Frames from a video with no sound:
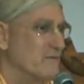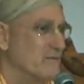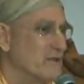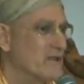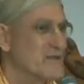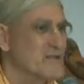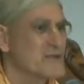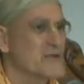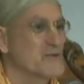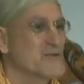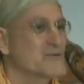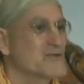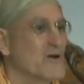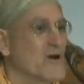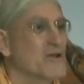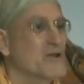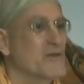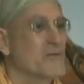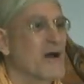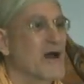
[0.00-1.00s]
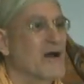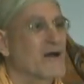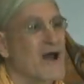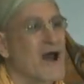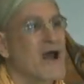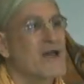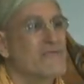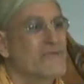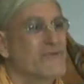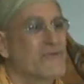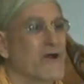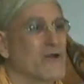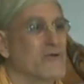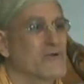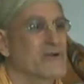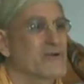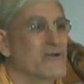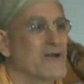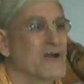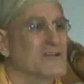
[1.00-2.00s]
Because it was all about, I'm
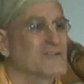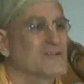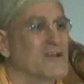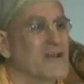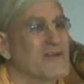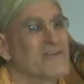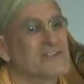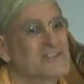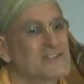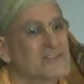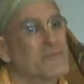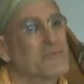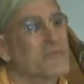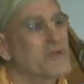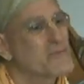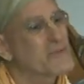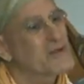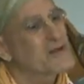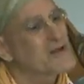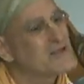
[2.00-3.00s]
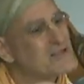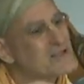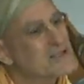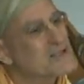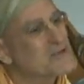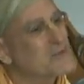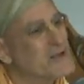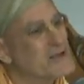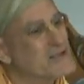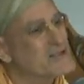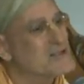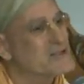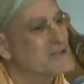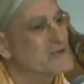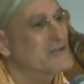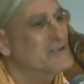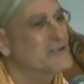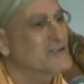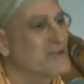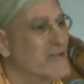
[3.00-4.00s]
following Grihastha life simply because this pleases
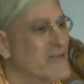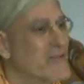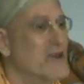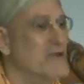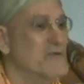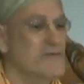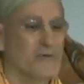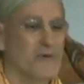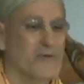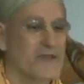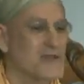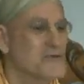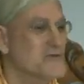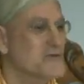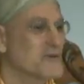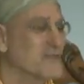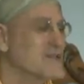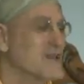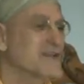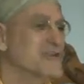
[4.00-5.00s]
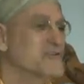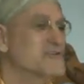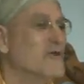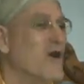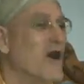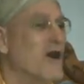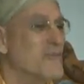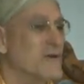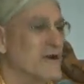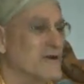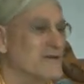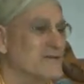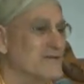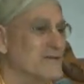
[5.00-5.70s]
Krishna. Therefore, they do it. It's like a drama